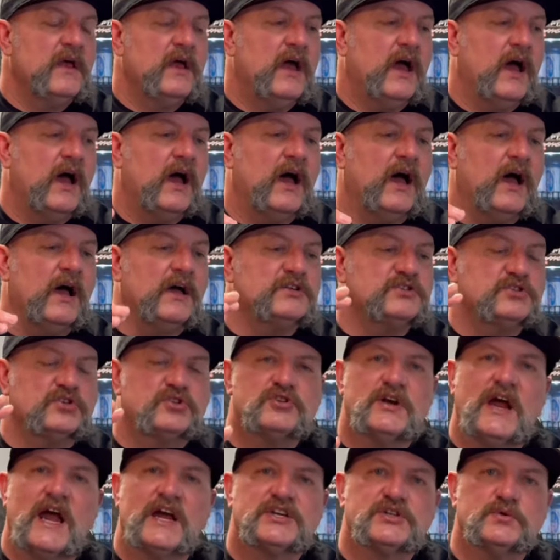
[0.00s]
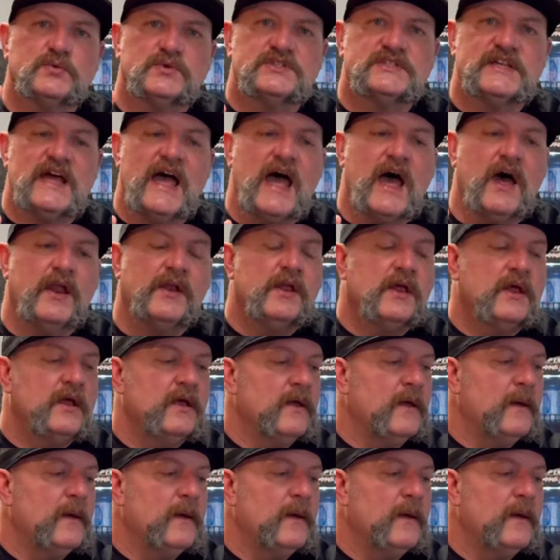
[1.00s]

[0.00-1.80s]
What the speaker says: So traction was down,